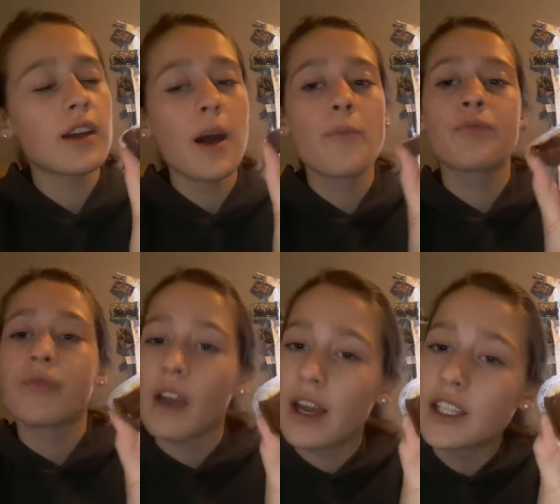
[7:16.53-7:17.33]
Yeah,
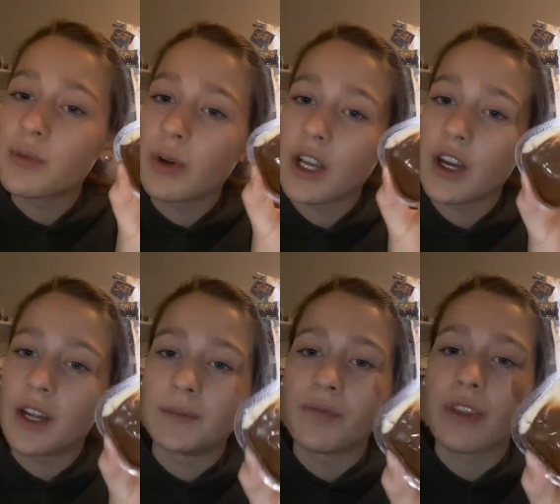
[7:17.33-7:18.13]
it's pretty
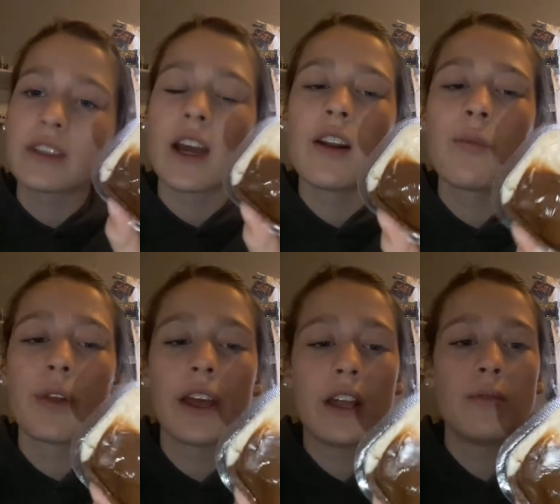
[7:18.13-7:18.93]
good. It's kind of
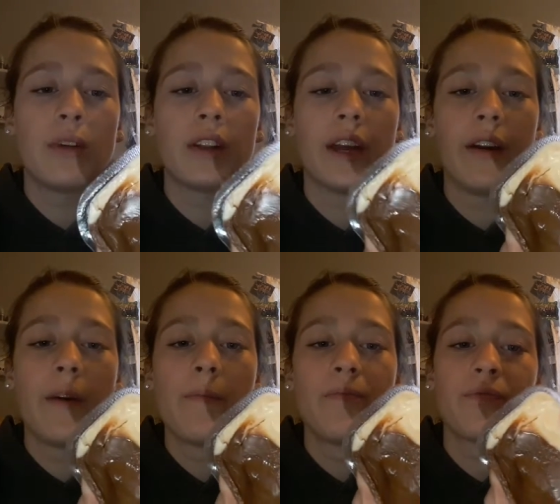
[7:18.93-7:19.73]
plain, but like,
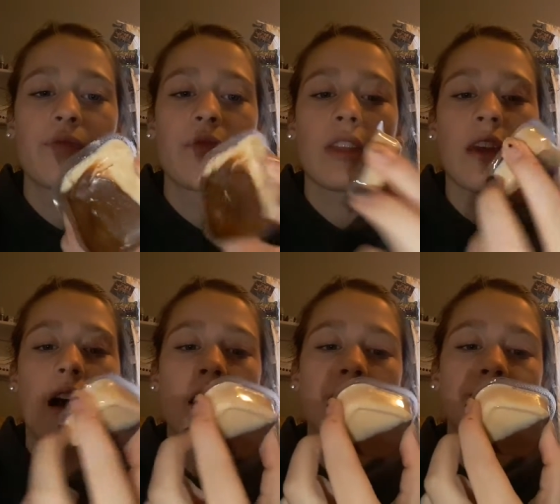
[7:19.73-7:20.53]

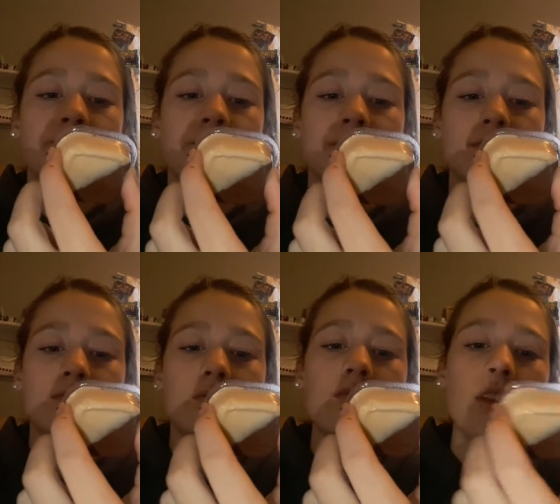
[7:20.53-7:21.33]
I'm
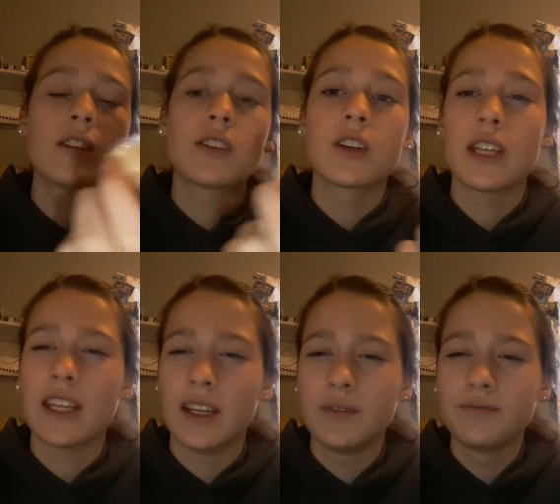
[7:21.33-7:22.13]
still gonna
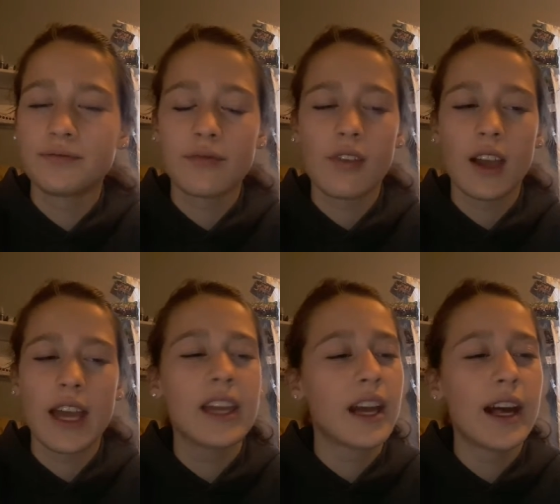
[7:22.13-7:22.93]
eat
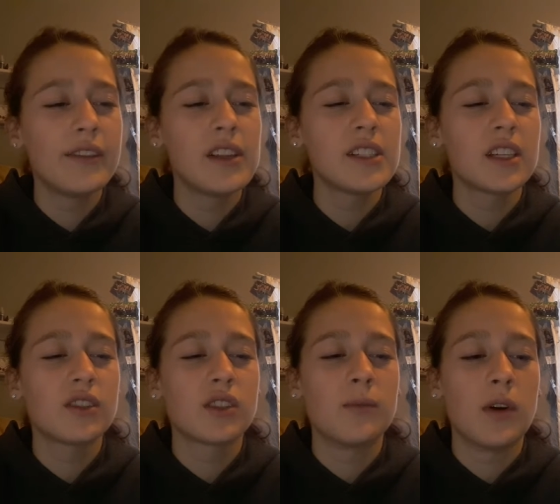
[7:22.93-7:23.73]
it. It kind of tastes like a
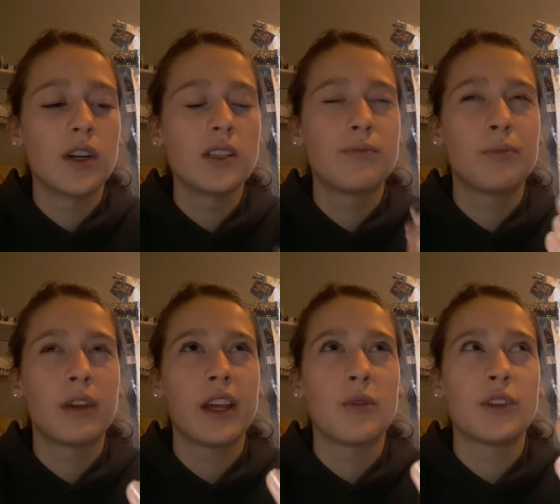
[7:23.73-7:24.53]
s'mores,
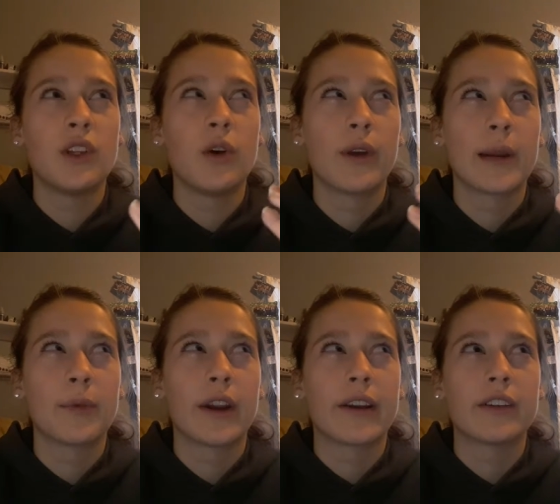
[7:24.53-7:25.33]
but like with no graham
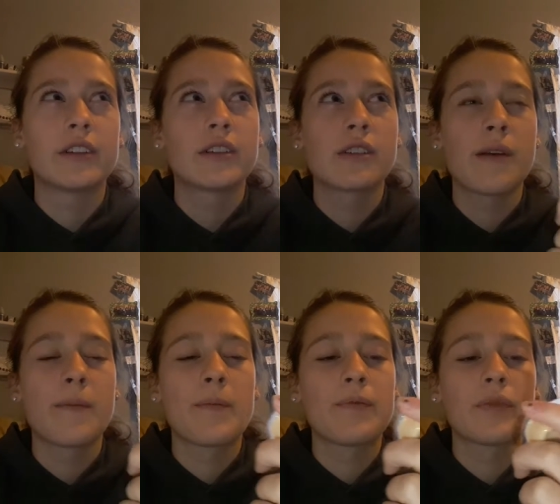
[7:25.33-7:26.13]
crackers.
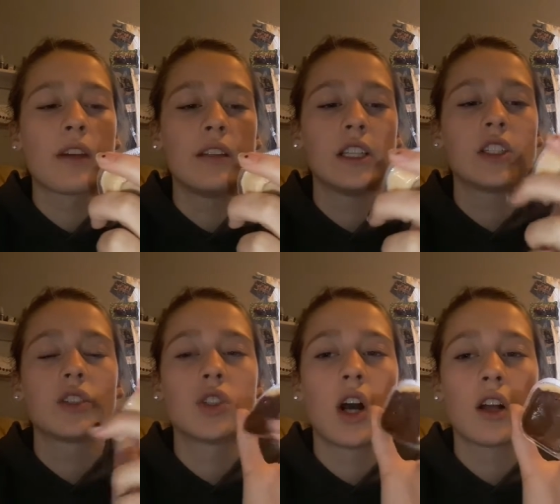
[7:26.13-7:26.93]
Like
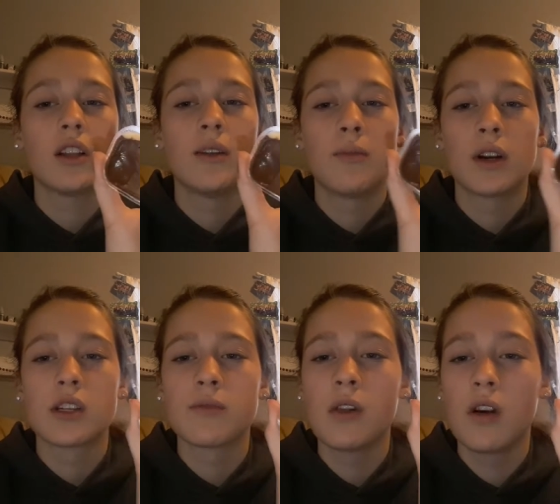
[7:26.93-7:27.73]
just chocolate and
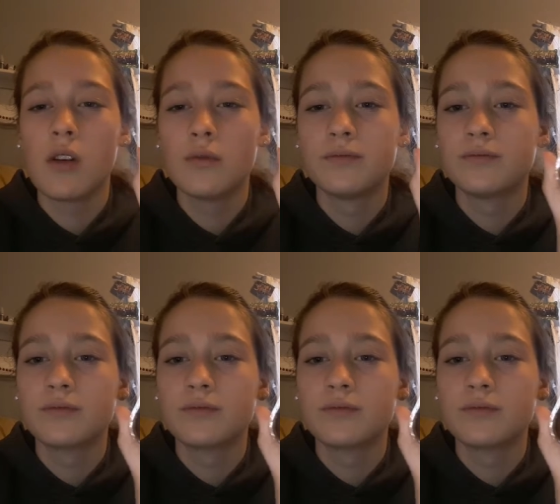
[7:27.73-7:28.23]
marshmallow